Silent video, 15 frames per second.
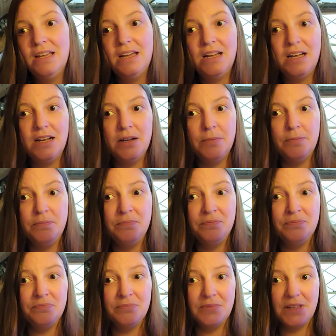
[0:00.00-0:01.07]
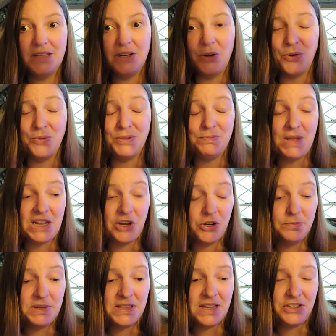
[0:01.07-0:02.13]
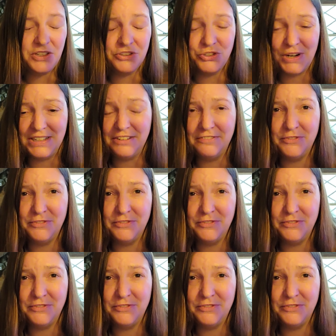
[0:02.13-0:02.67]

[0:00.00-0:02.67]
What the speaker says: It could be that you're trying to